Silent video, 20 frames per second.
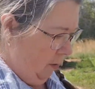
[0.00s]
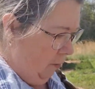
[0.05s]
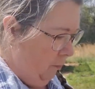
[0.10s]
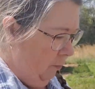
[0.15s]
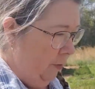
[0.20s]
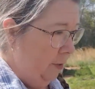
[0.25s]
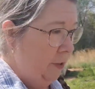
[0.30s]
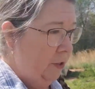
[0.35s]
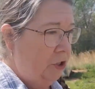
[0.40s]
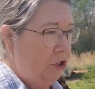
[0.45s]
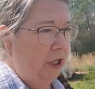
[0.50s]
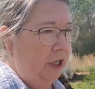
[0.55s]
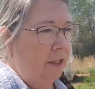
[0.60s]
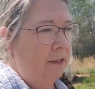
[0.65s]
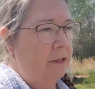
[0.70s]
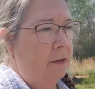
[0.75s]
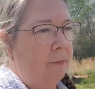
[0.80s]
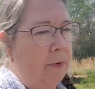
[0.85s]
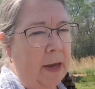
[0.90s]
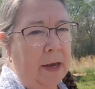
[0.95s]
We're going to check
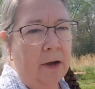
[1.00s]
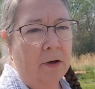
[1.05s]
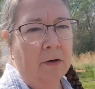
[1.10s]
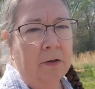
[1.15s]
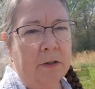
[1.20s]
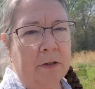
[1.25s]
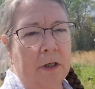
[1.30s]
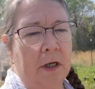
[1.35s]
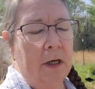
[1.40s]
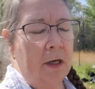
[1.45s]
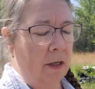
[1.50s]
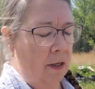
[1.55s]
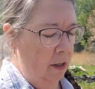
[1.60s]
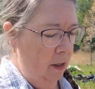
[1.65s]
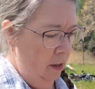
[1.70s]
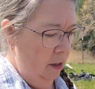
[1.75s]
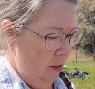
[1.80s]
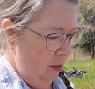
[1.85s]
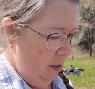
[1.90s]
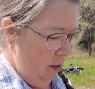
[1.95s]
the bales.
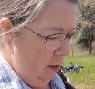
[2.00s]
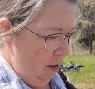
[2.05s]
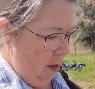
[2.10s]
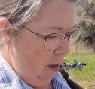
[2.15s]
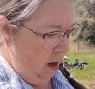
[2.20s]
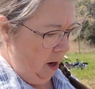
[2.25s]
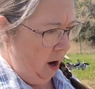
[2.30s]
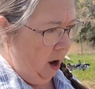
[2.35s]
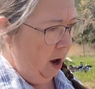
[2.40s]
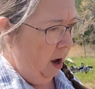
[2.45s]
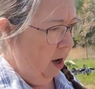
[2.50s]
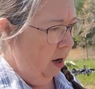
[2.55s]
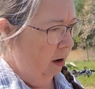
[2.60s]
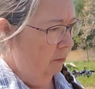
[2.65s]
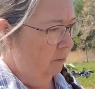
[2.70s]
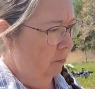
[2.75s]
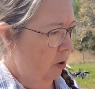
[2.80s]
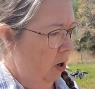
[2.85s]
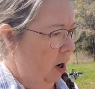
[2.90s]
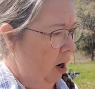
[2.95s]

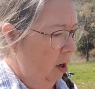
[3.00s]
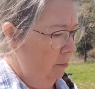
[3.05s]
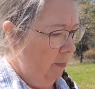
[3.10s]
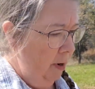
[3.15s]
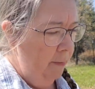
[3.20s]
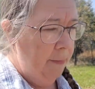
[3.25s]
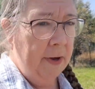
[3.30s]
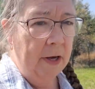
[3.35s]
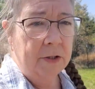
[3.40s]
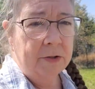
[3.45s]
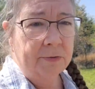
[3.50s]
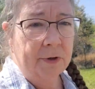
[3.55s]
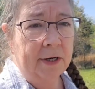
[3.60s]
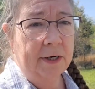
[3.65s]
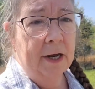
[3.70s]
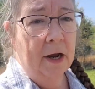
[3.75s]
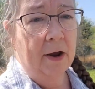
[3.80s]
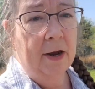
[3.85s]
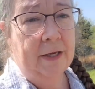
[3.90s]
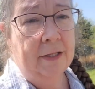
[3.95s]
On my bales right
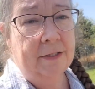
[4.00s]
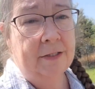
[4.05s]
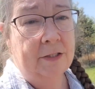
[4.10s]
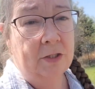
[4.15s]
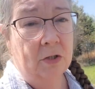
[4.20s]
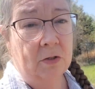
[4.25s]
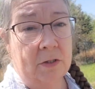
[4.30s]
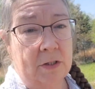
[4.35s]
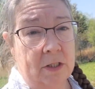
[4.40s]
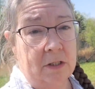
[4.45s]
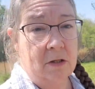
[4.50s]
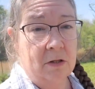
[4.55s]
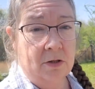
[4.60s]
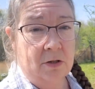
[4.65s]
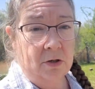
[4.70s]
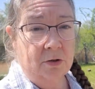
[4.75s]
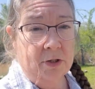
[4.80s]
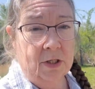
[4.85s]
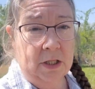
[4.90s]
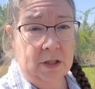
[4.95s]
now, I can still see the
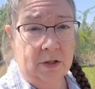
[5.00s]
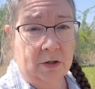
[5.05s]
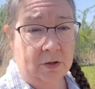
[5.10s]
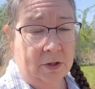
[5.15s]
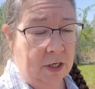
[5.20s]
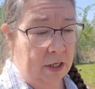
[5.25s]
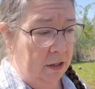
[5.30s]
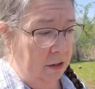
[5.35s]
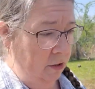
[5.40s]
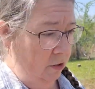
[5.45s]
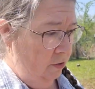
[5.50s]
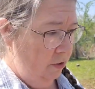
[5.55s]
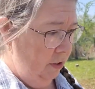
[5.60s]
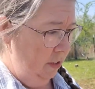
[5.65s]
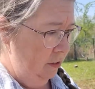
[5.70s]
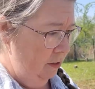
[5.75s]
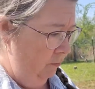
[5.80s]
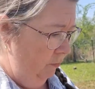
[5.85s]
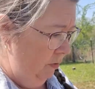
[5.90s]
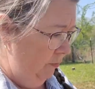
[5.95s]
13, 13,
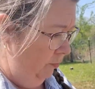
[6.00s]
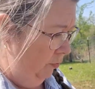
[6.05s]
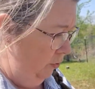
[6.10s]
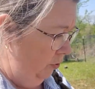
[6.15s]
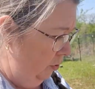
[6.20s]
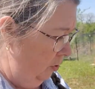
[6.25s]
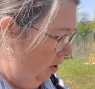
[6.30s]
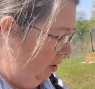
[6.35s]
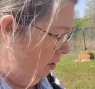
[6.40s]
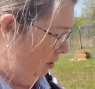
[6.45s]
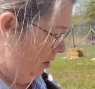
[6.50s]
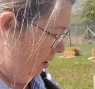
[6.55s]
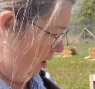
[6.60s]
13 that we put on.